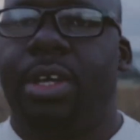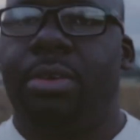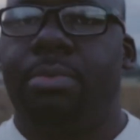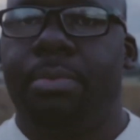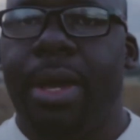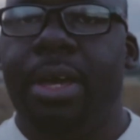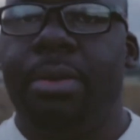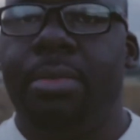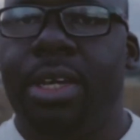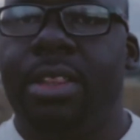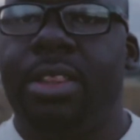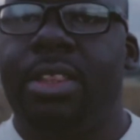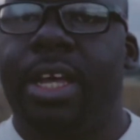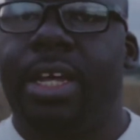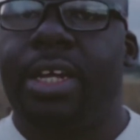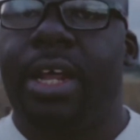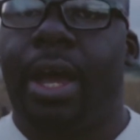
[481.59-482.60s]
It may mean
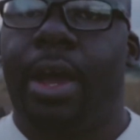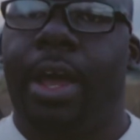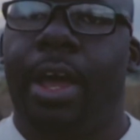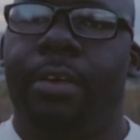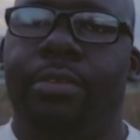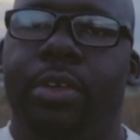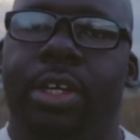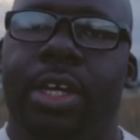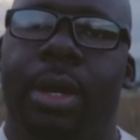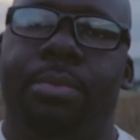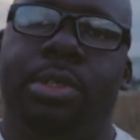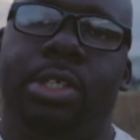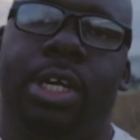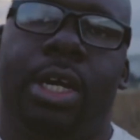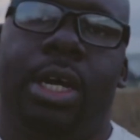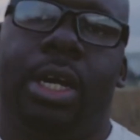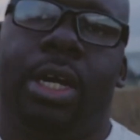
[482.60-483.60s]
that I have to
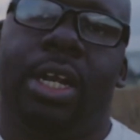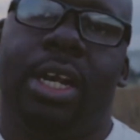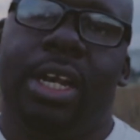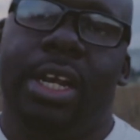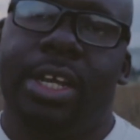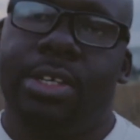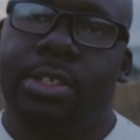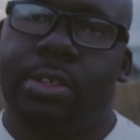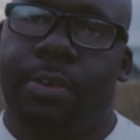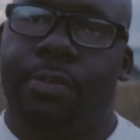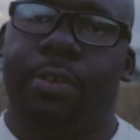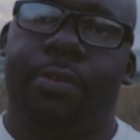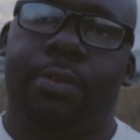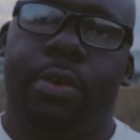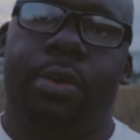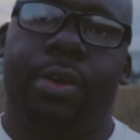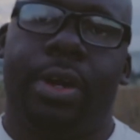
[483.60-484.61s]
capture less of the
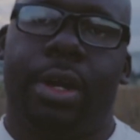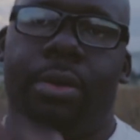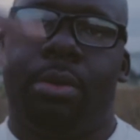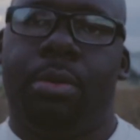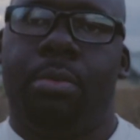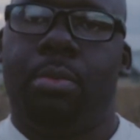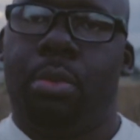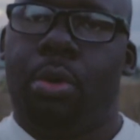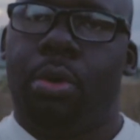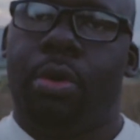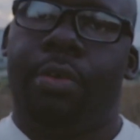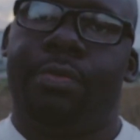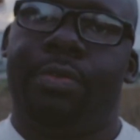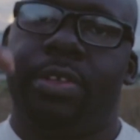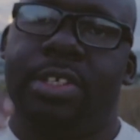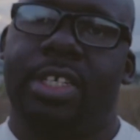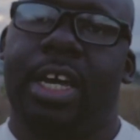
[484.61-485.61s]
foreground, more
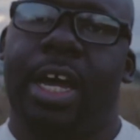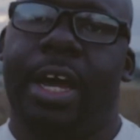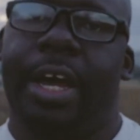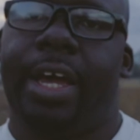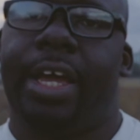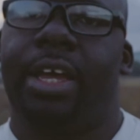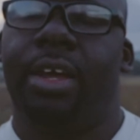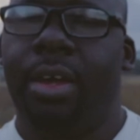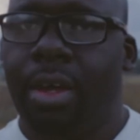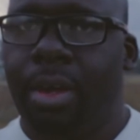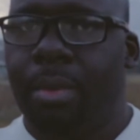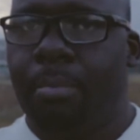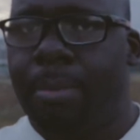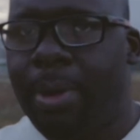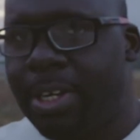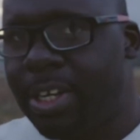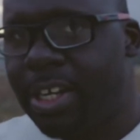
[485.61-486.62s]
of the sky,
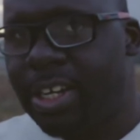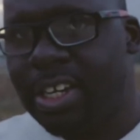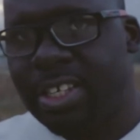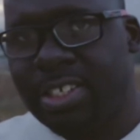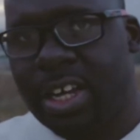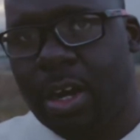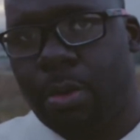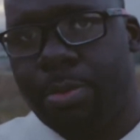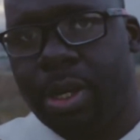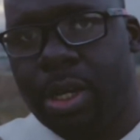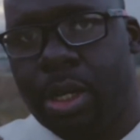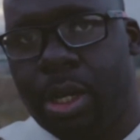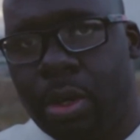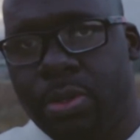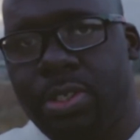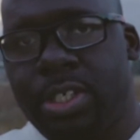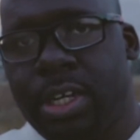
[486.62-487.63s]
but at least I'll be
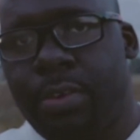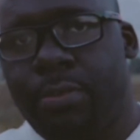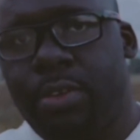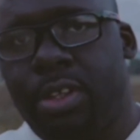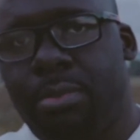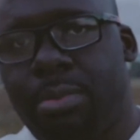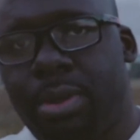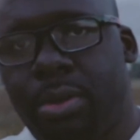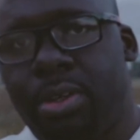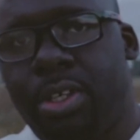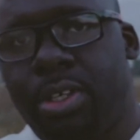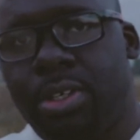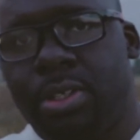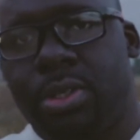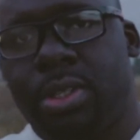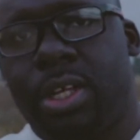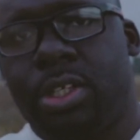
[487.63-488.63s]
close enough to the
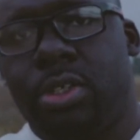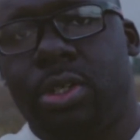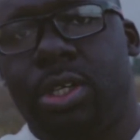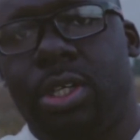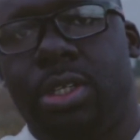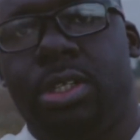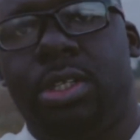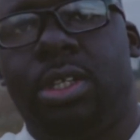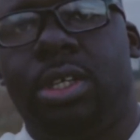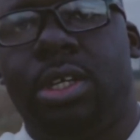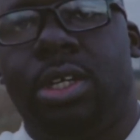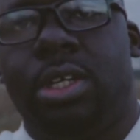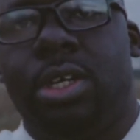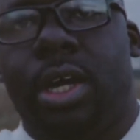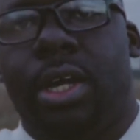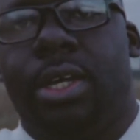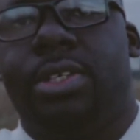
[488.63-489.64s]
buildings so that you could
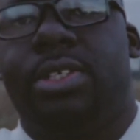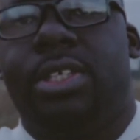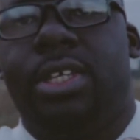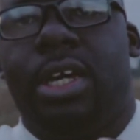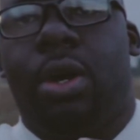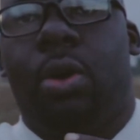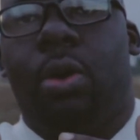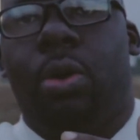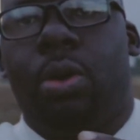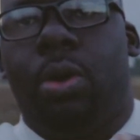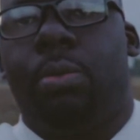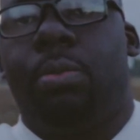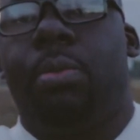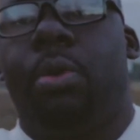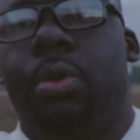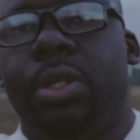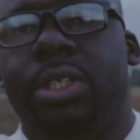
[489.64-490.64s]
see a whole lot
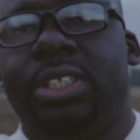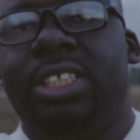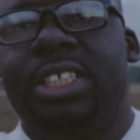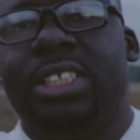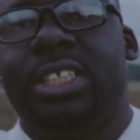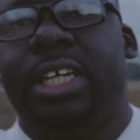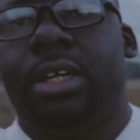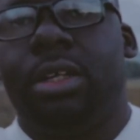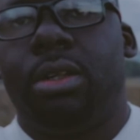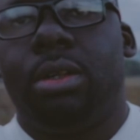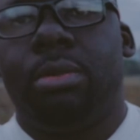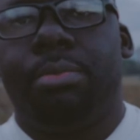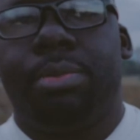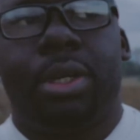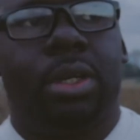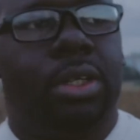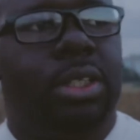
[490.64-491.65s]
more detail,
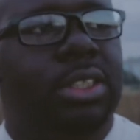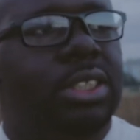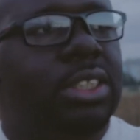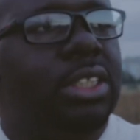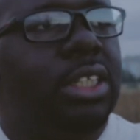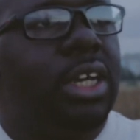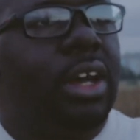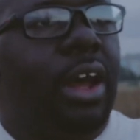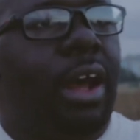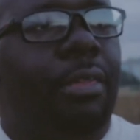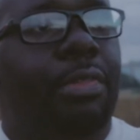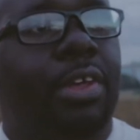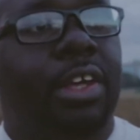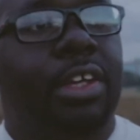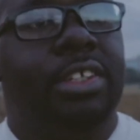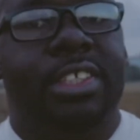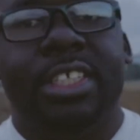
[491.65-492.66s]
because I
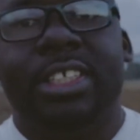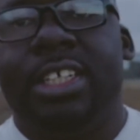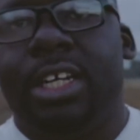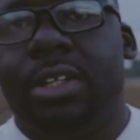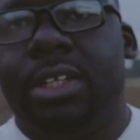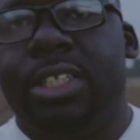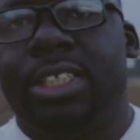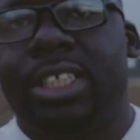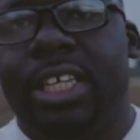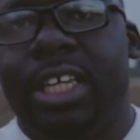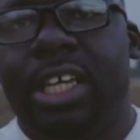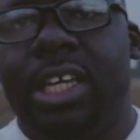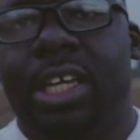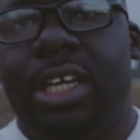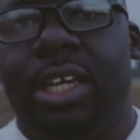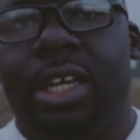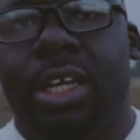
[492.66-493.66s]
think detail is
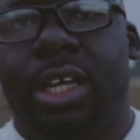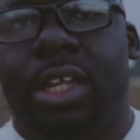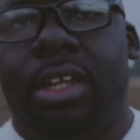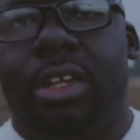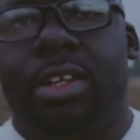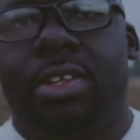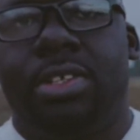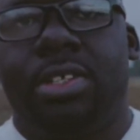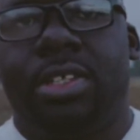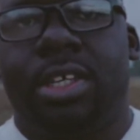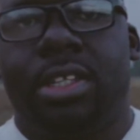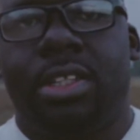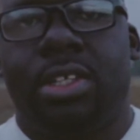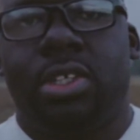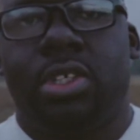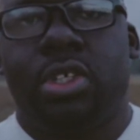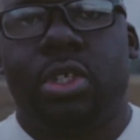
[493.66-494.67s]
key in this
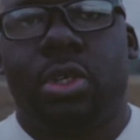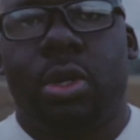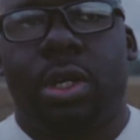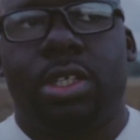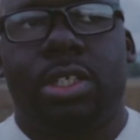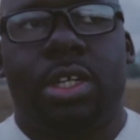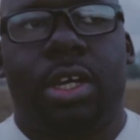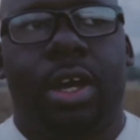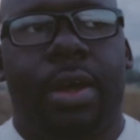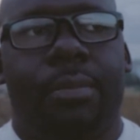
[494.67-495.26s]
shot.